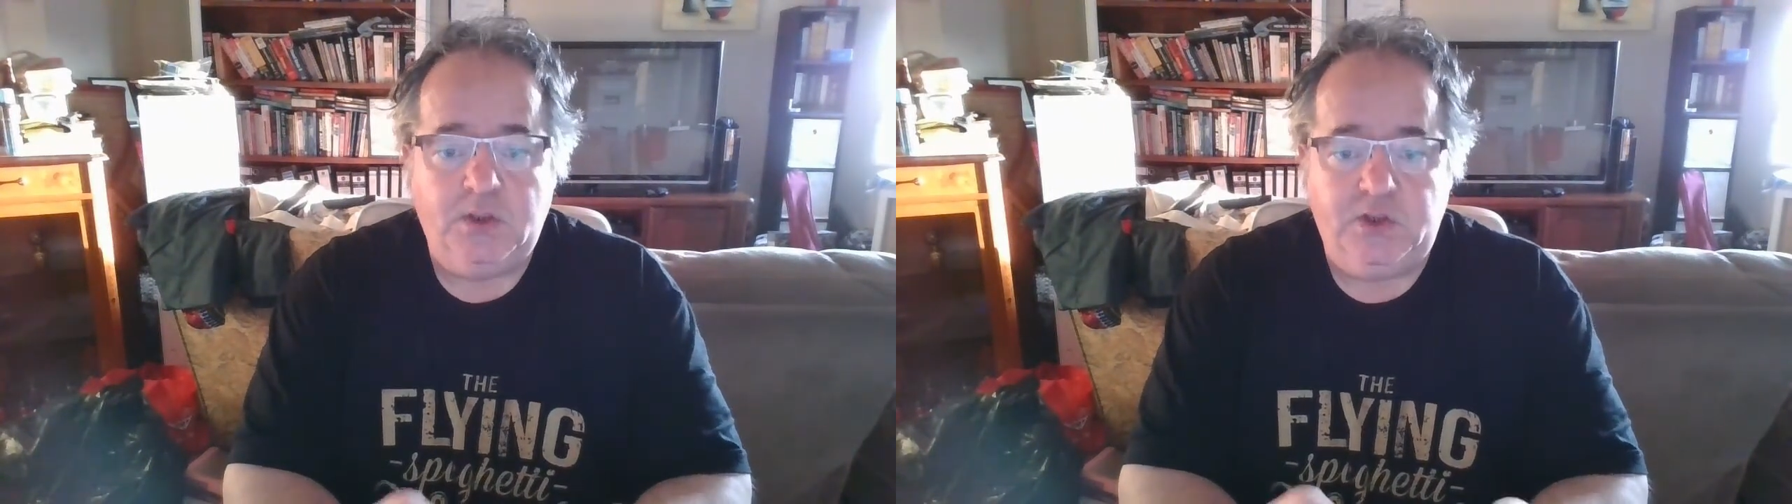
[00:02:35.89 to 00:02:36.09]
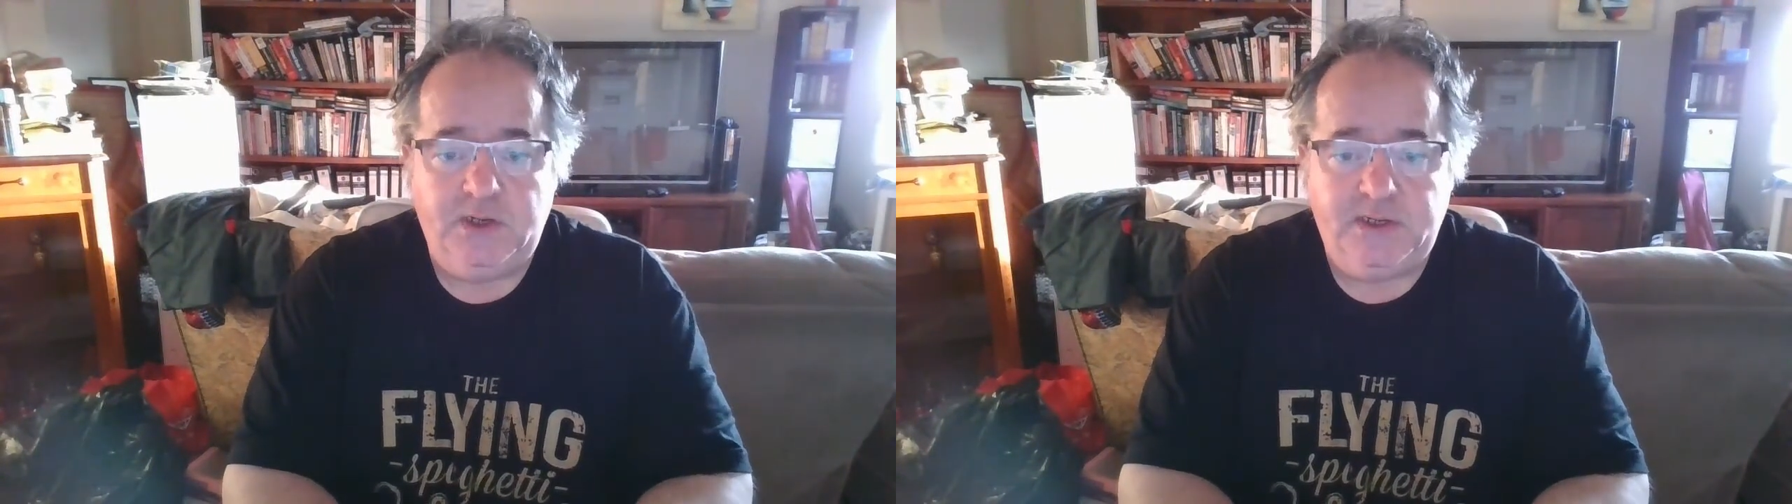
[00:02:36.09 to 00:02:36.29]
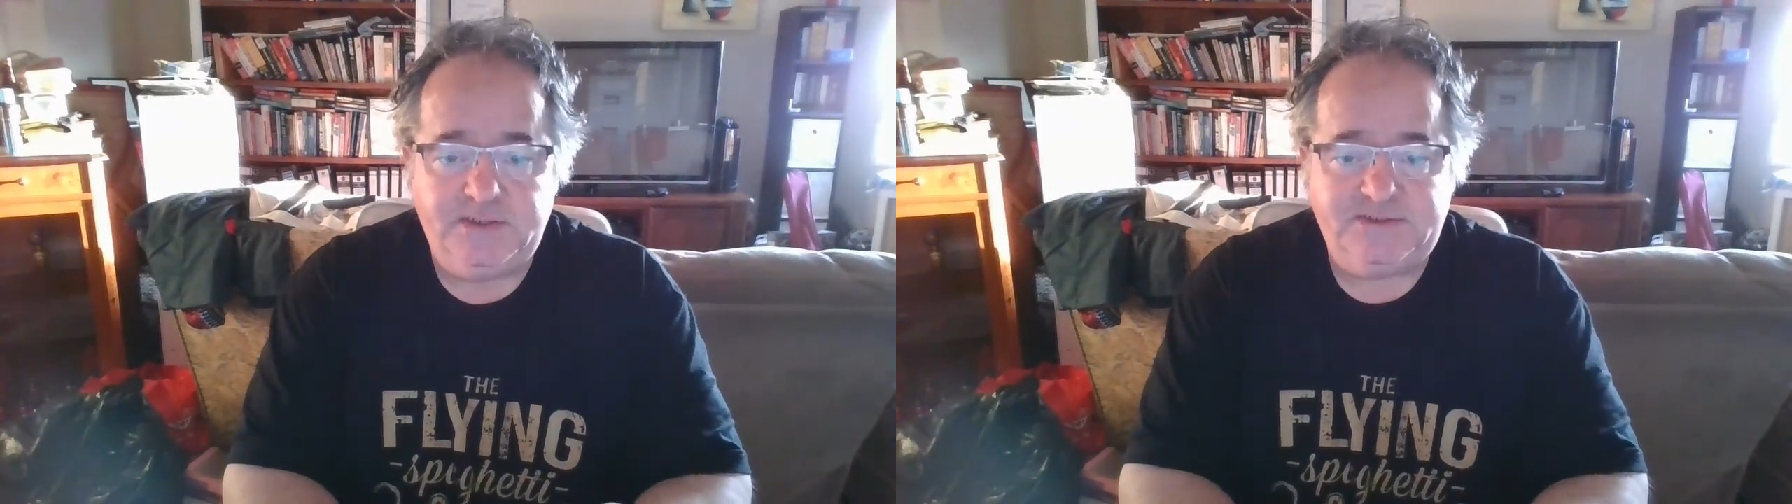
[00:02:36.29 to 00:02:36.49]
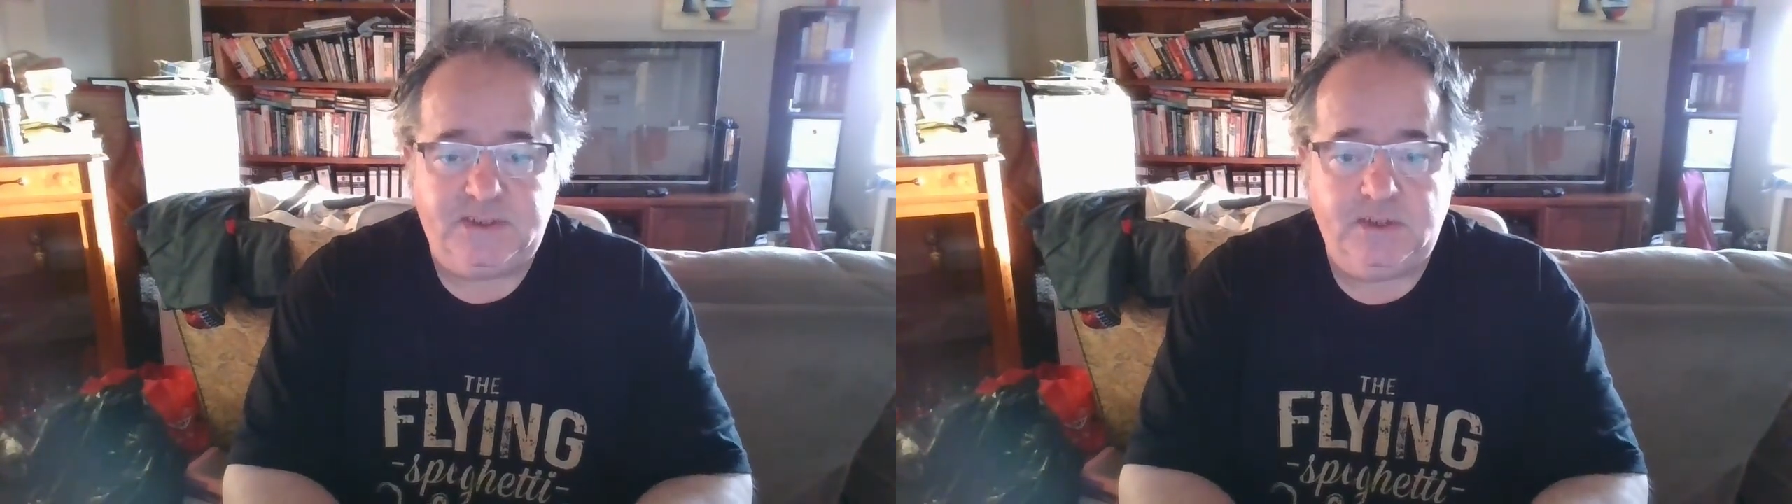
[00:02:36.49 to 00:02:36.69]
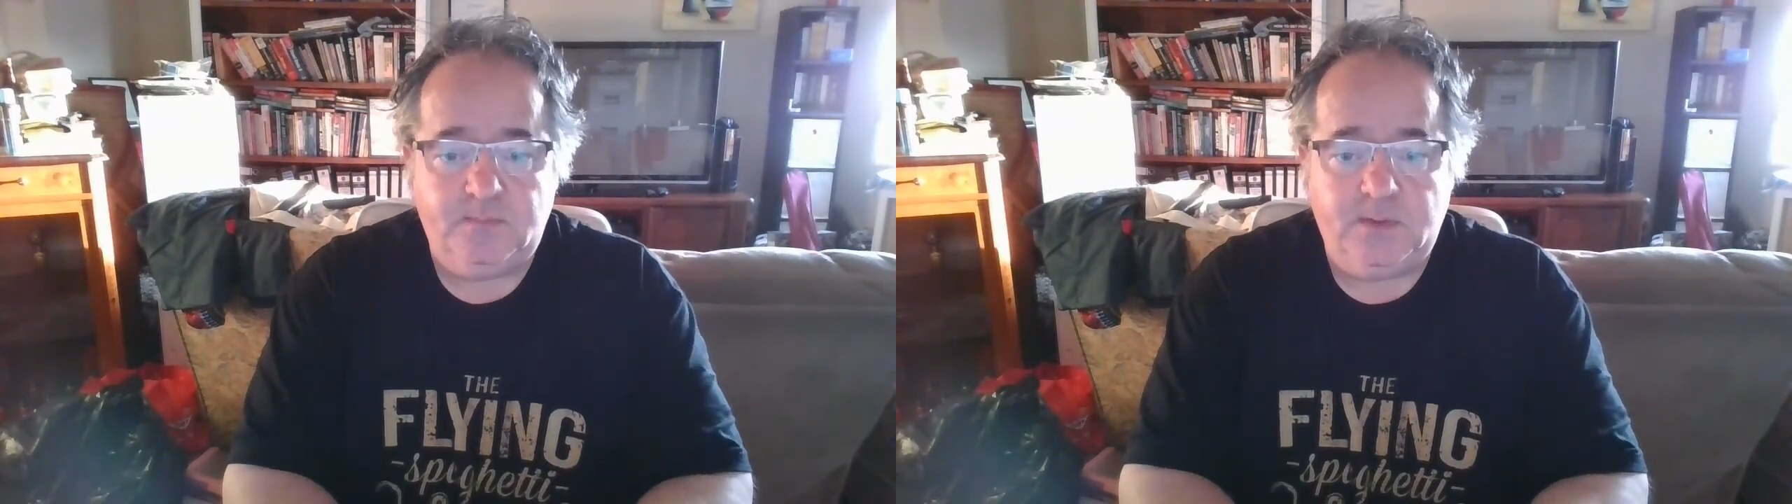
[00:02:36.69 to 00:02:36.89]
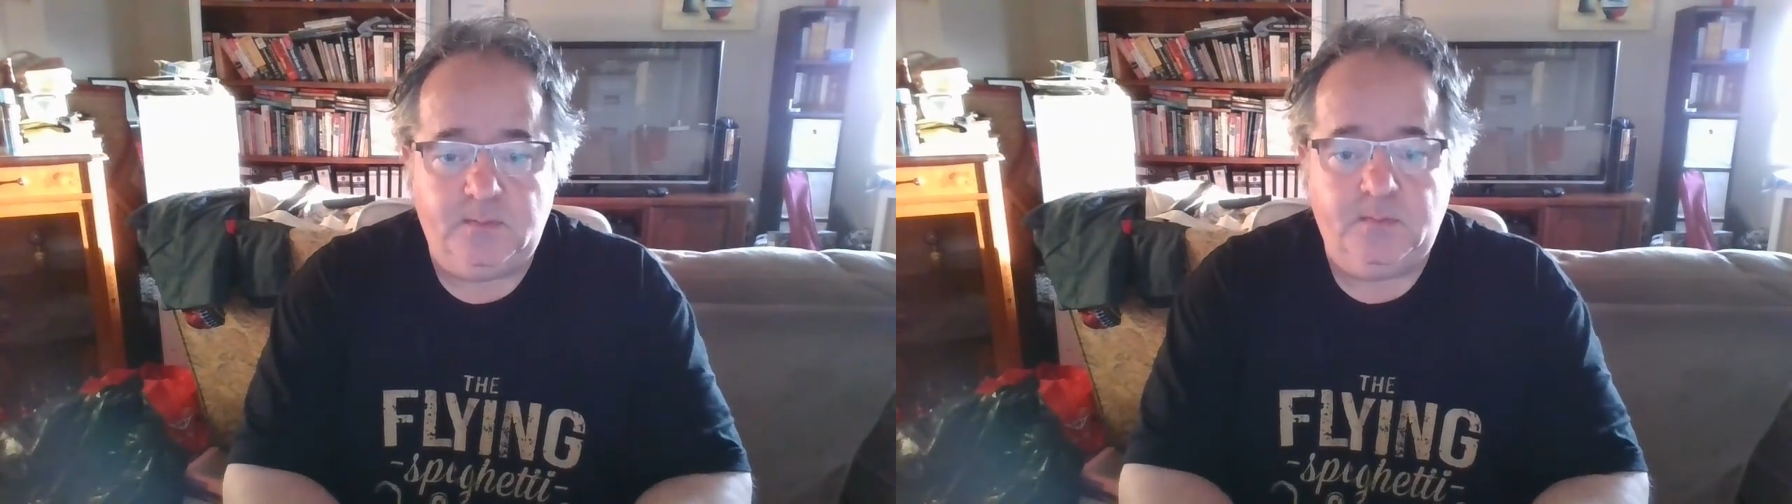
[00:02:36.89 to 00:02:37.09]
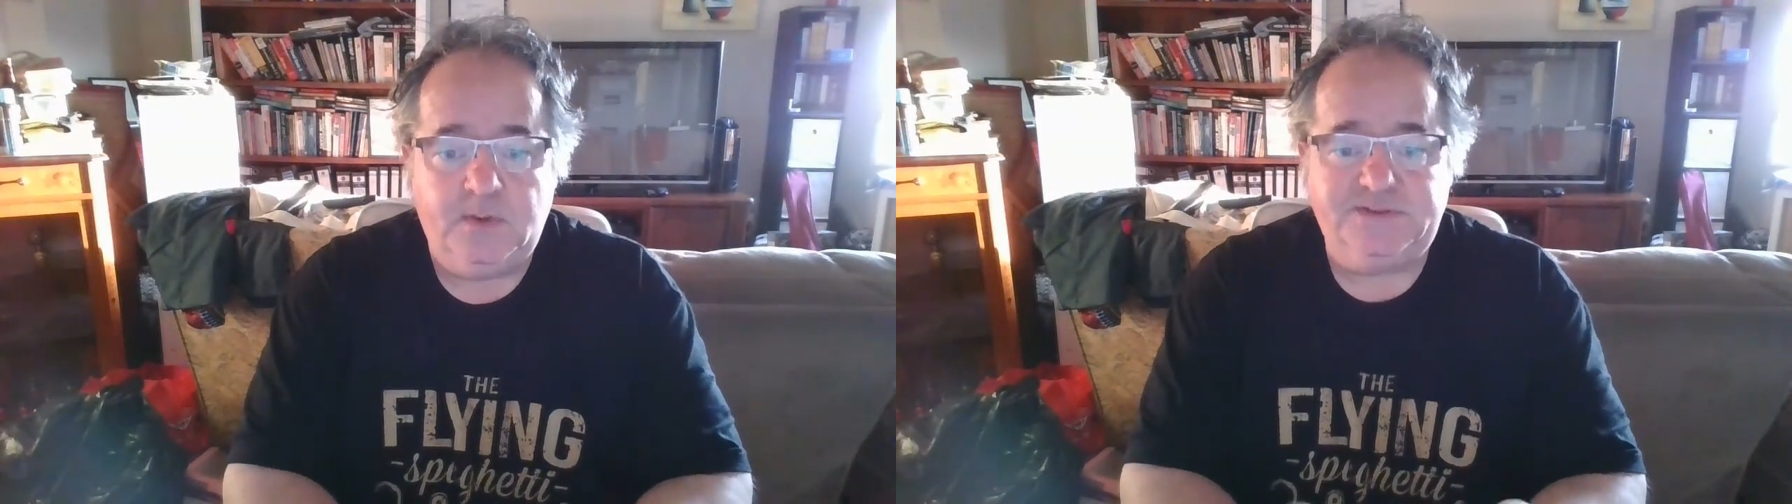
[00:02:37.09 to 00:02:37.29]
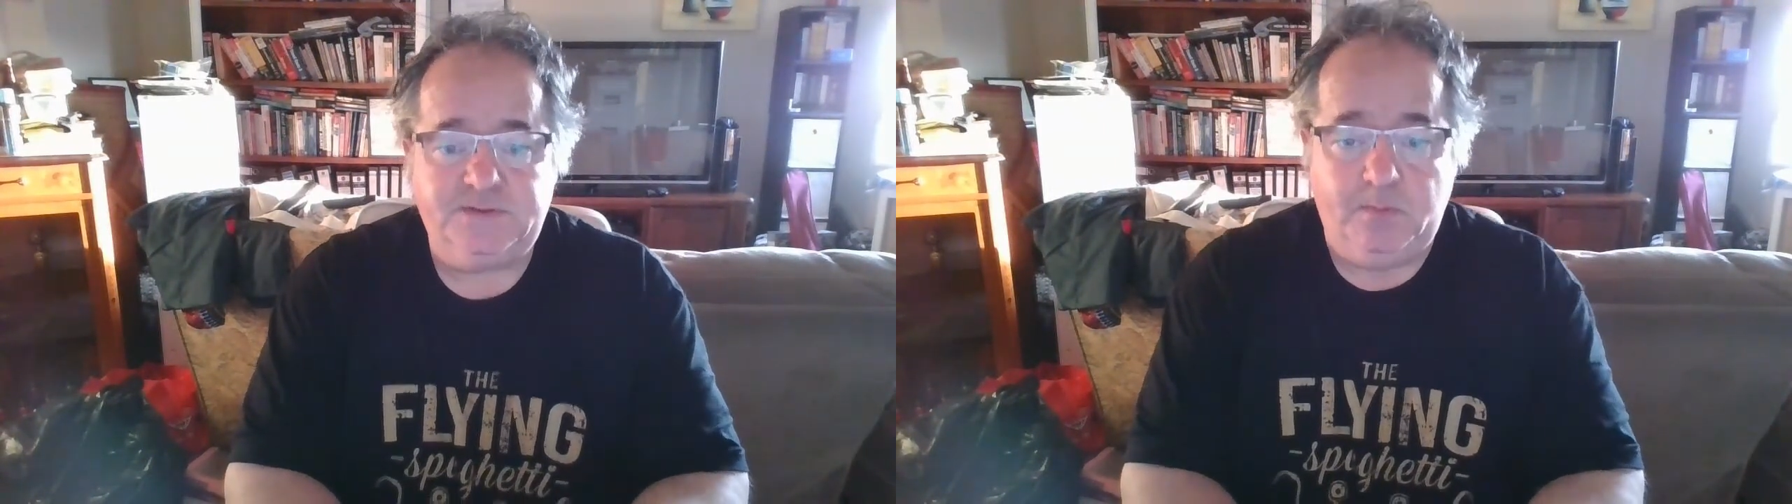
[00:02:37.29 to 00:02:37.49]
you need to keep them
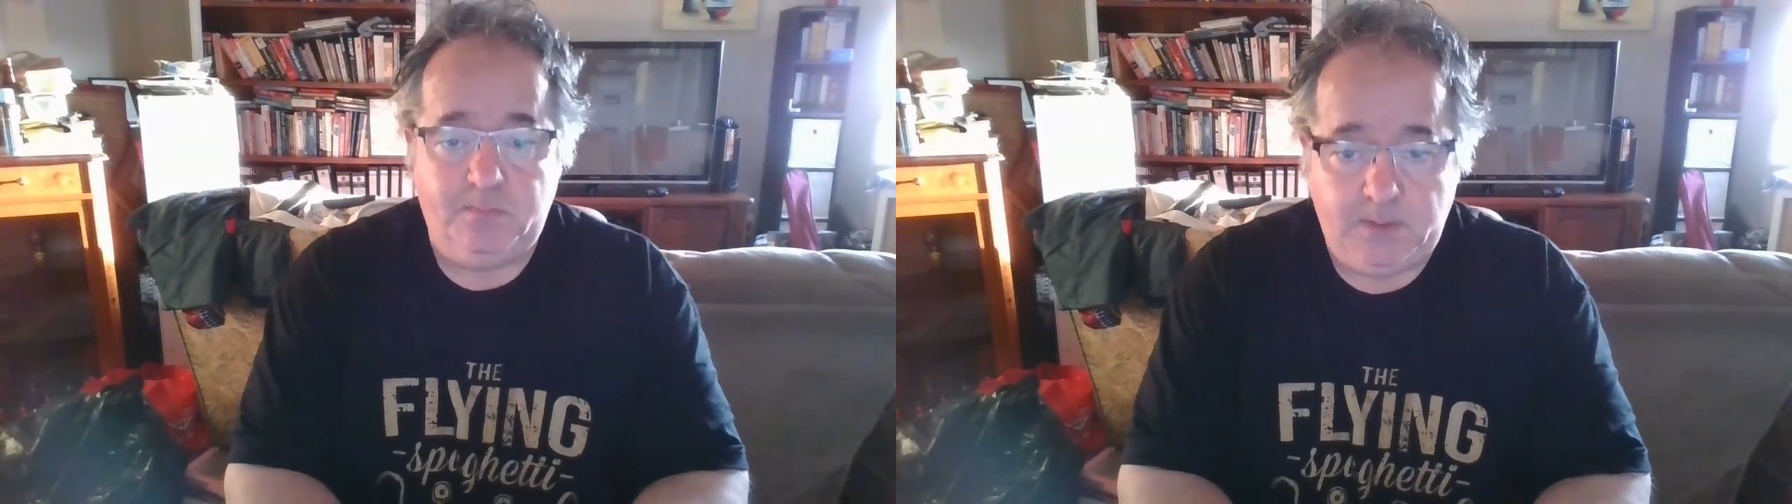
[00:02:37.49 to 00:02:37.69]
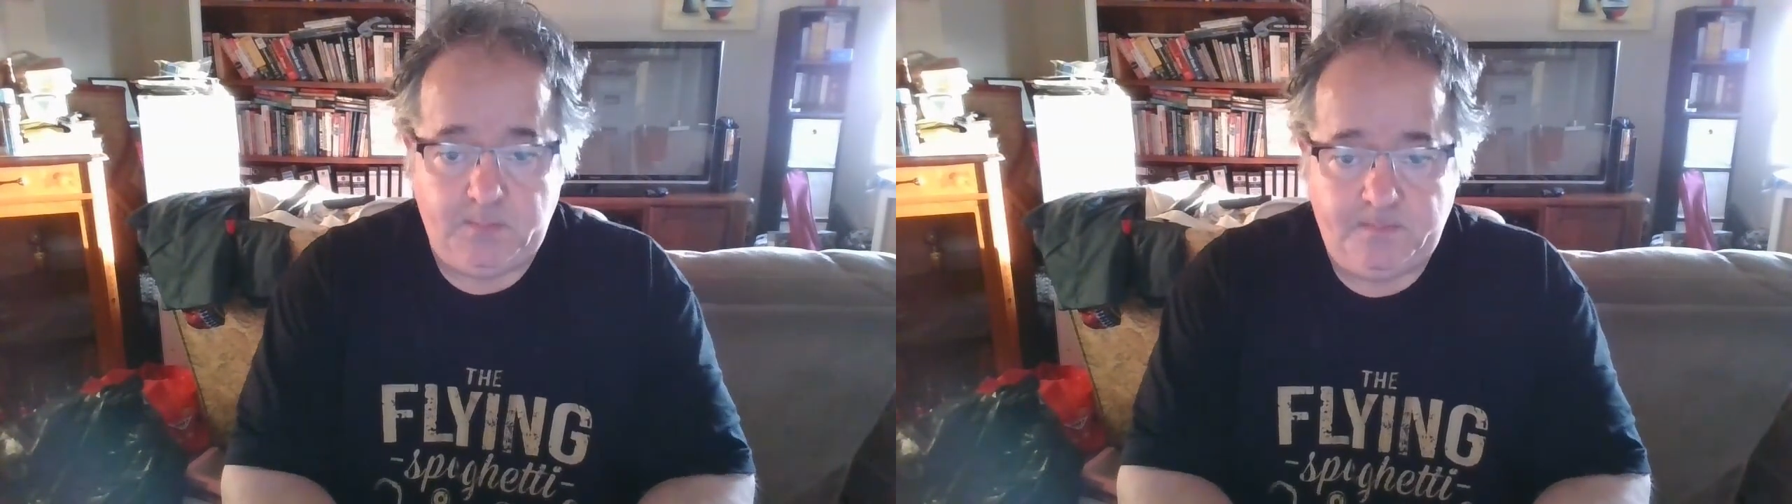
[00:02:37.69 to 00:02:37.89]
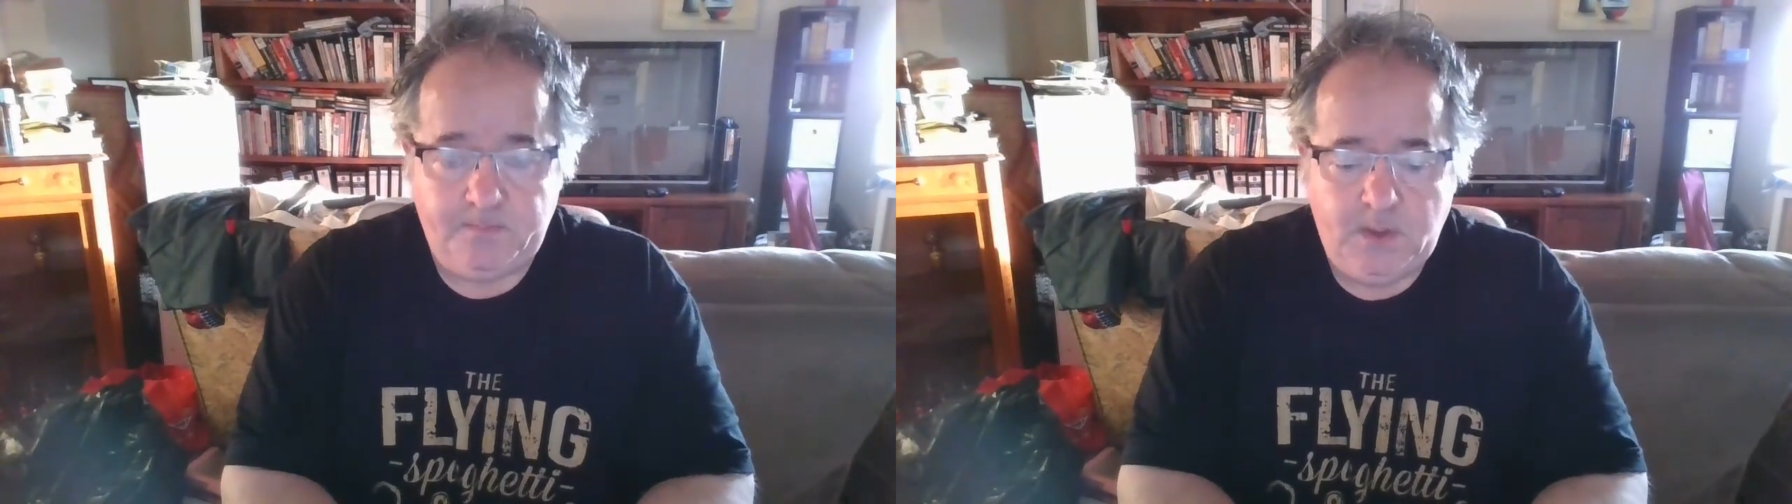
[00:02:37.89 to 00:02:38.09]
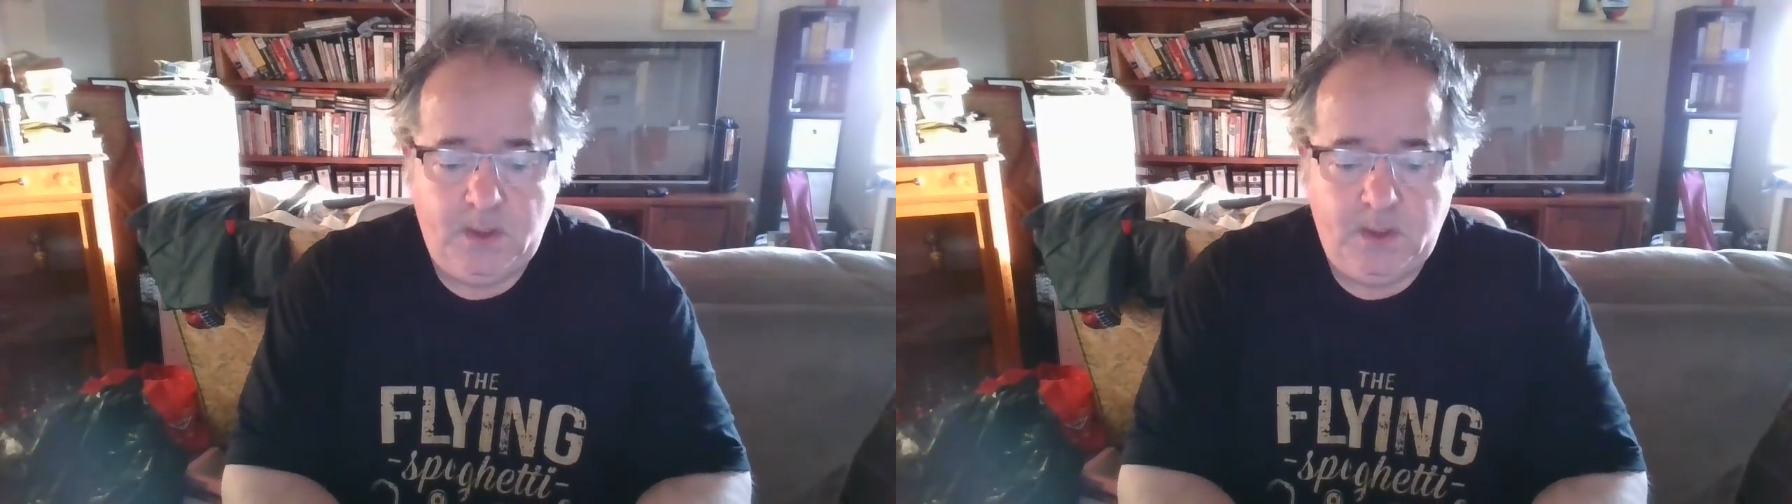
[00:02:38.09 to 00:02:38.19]
to a minimum.